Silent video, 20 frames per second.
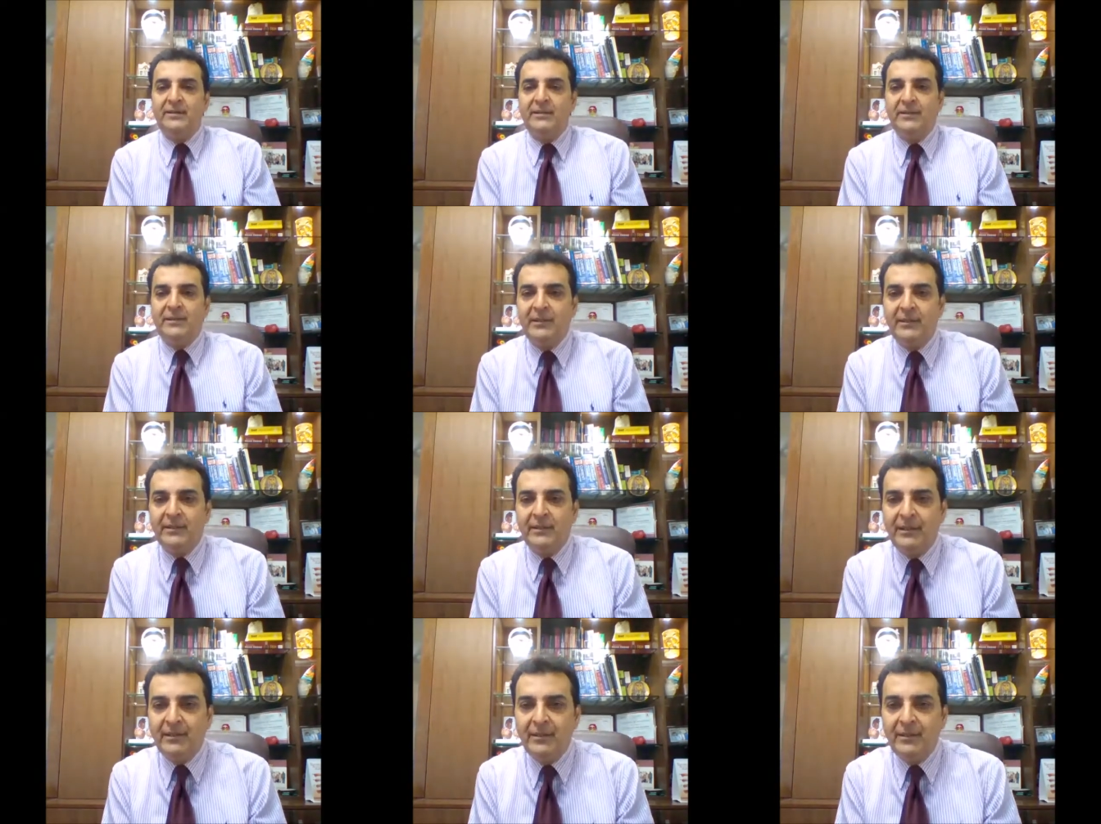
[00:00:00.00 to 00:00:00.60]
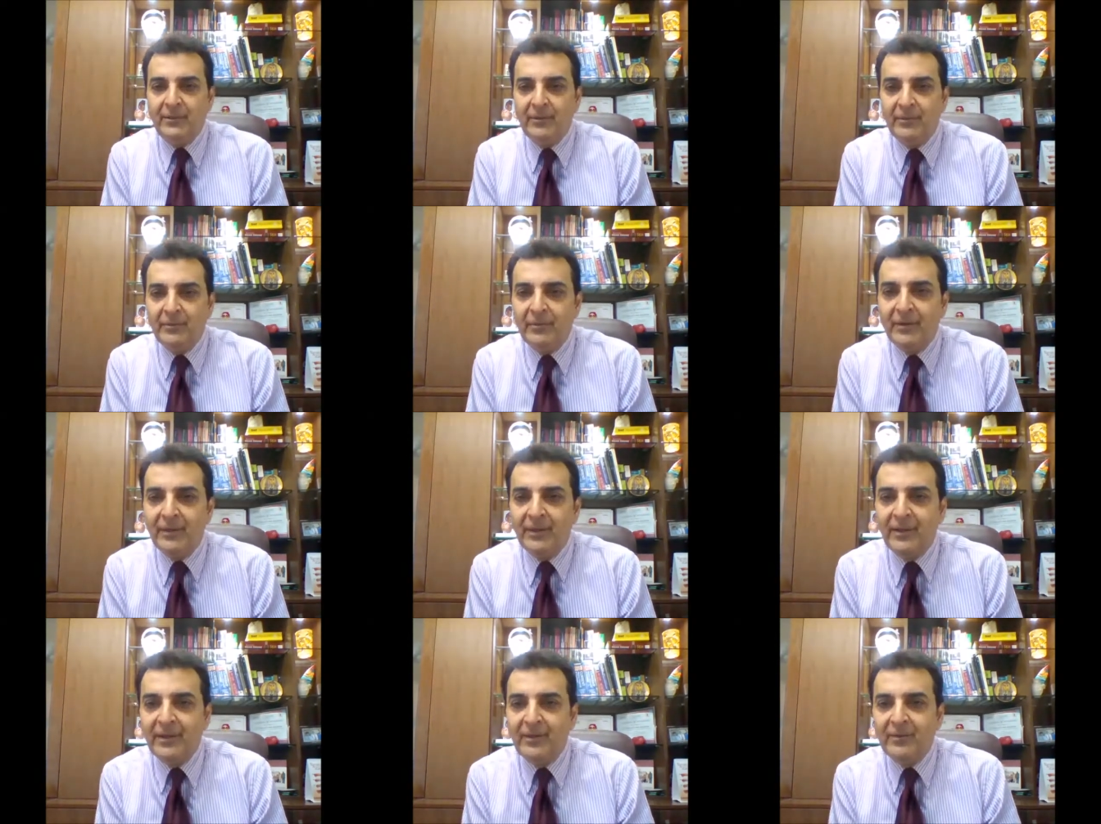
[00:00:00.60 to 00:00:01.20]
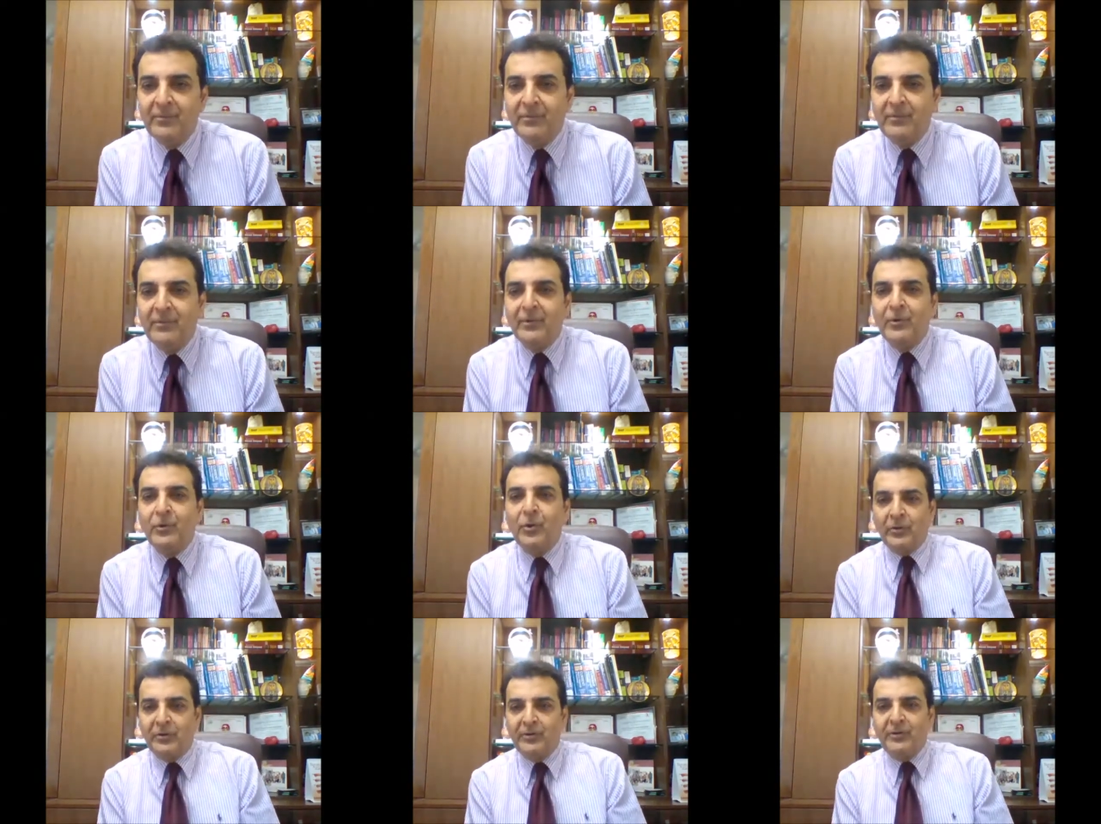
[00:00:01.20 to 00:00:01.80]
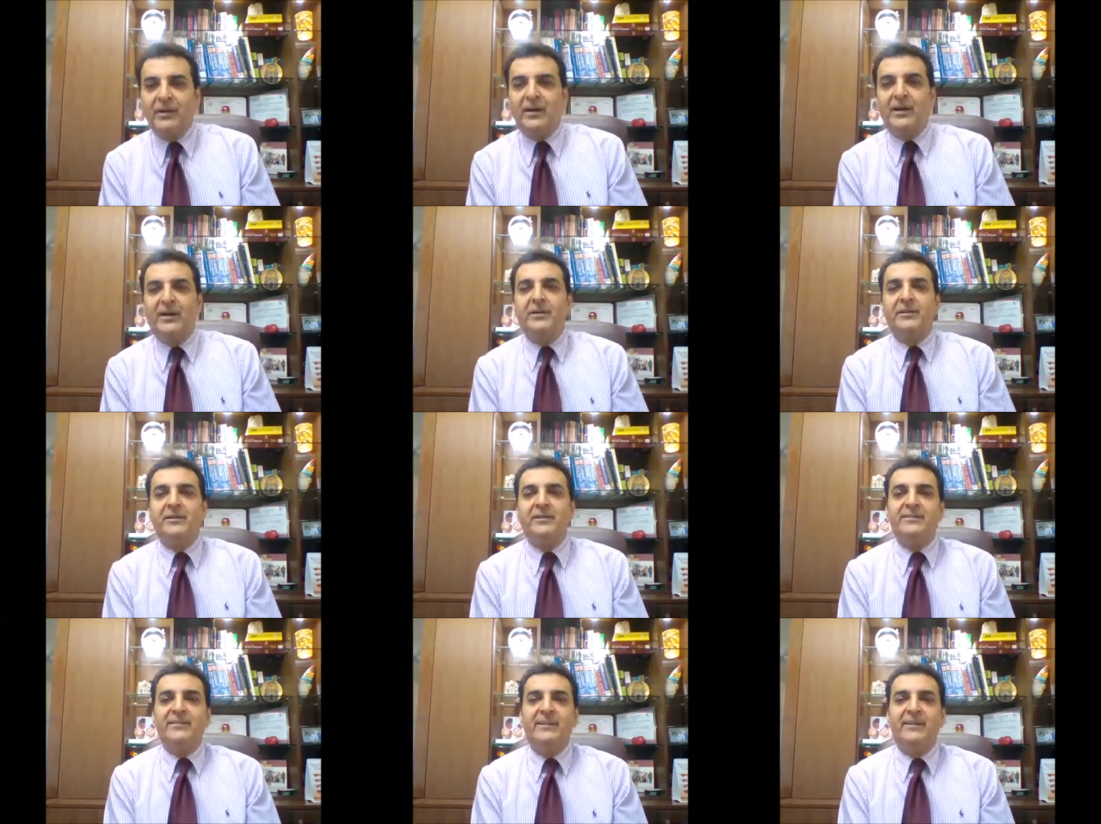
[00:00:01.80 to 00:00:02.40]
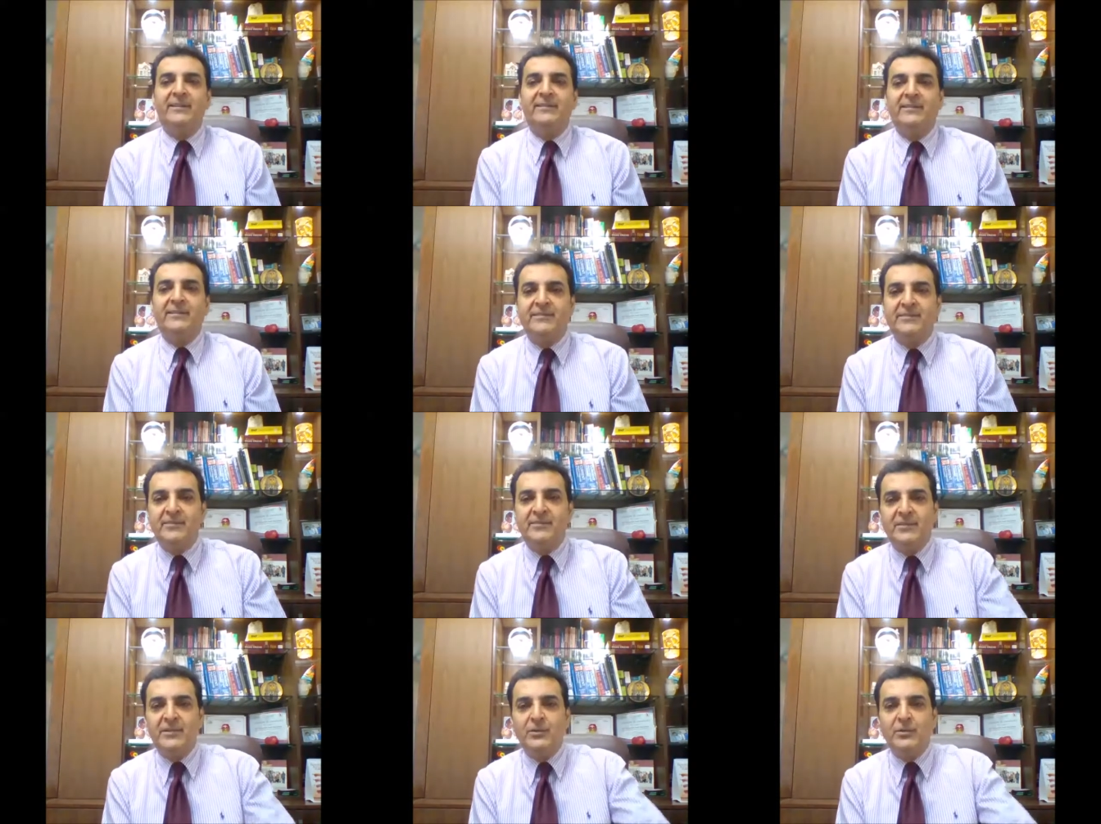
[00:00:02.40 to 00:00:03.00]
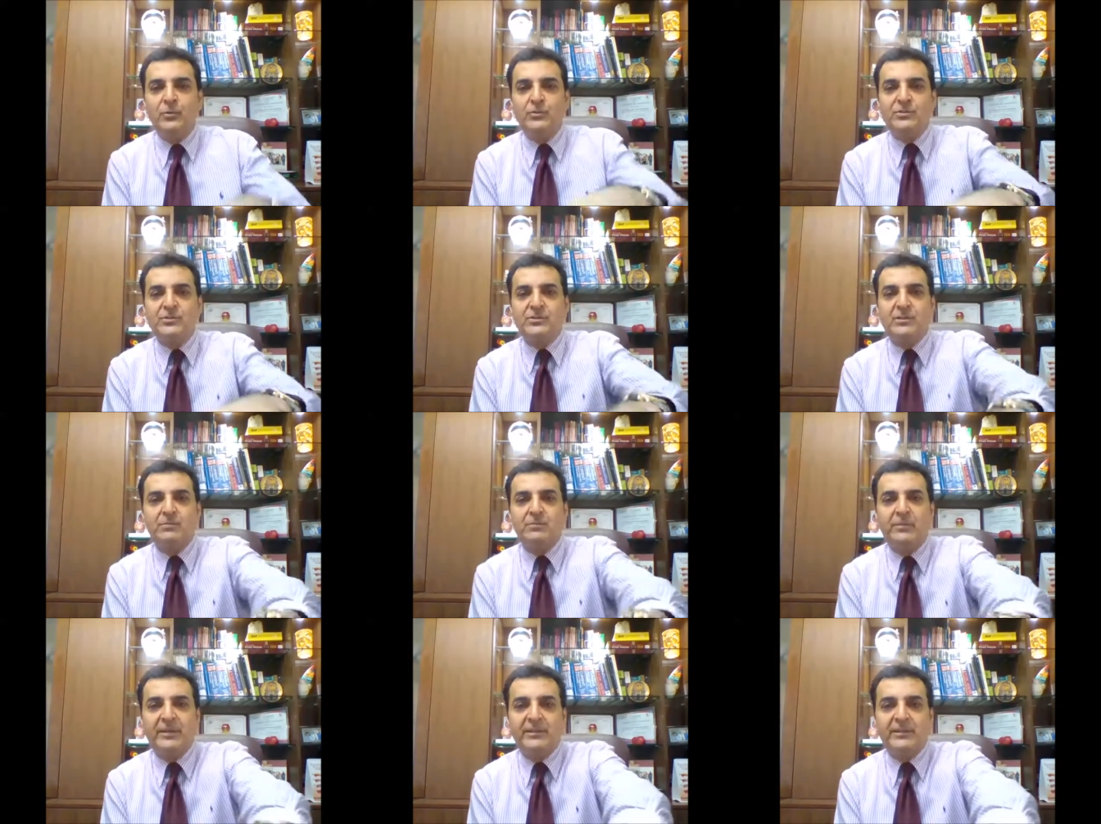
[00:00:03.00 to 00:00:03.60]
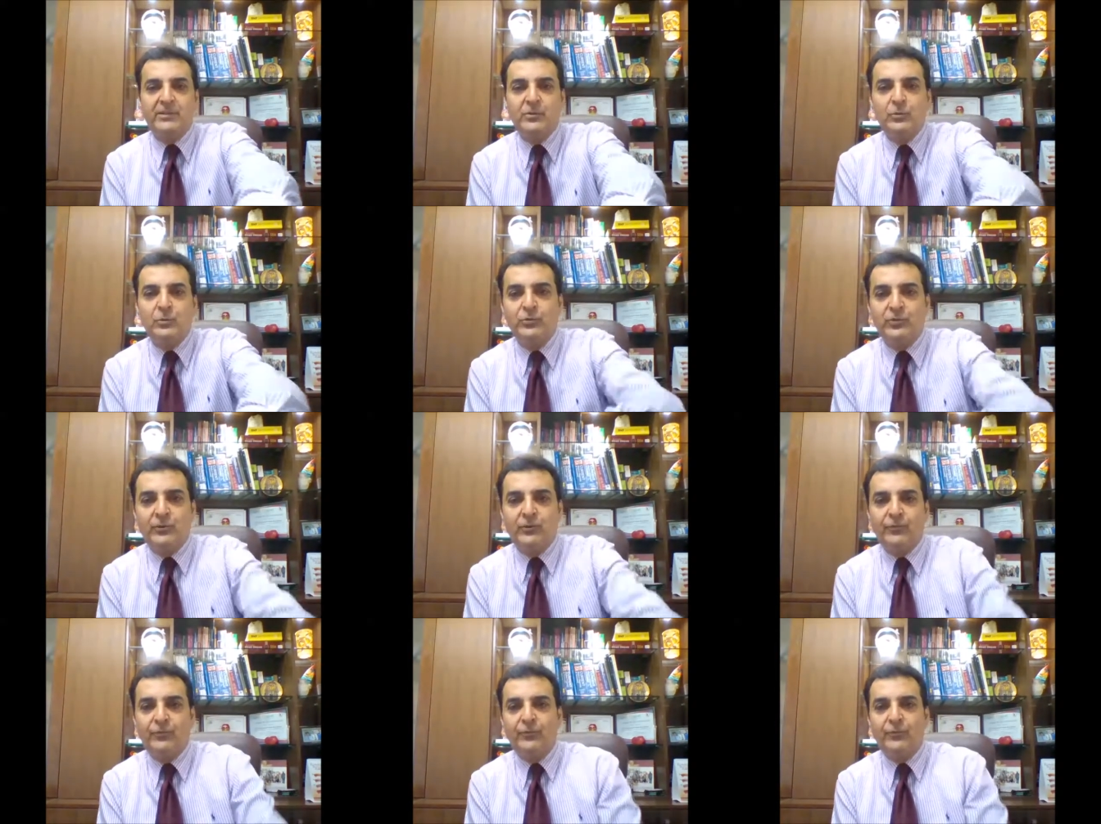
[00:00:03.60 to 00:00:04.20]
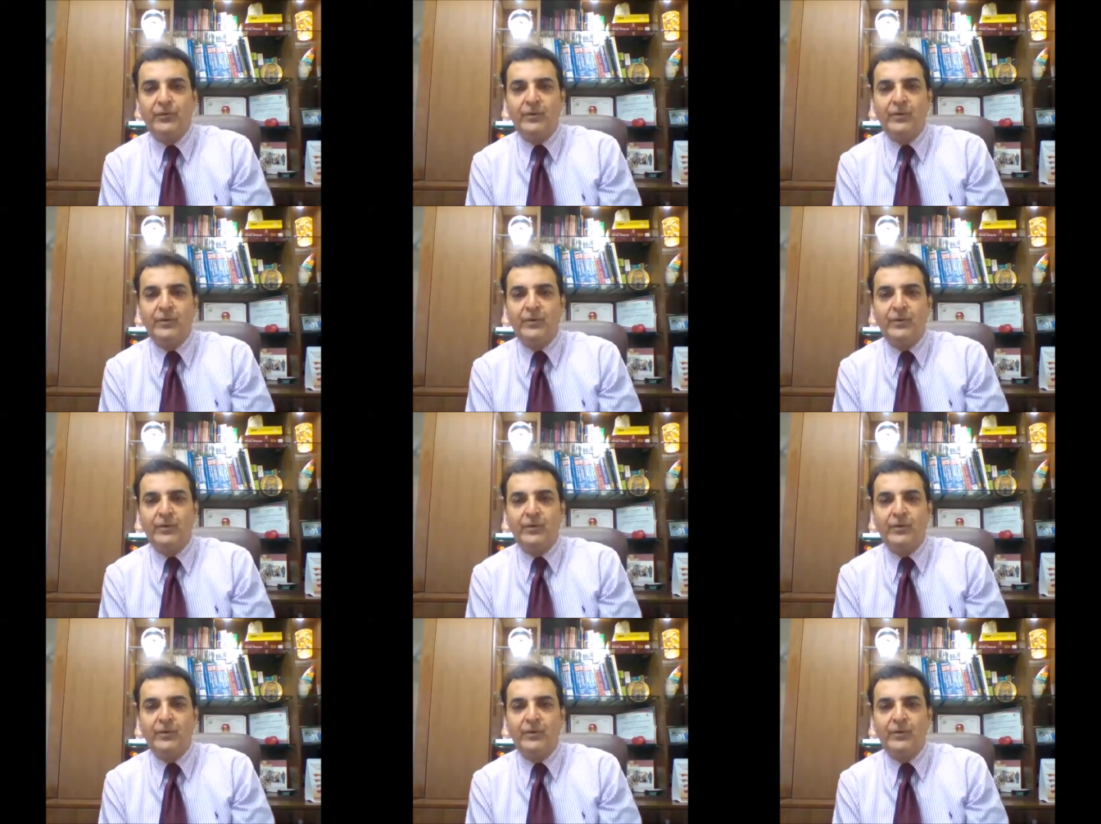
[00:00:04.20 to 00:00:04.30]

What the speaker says: the coronary heart disease is reduced by the use of,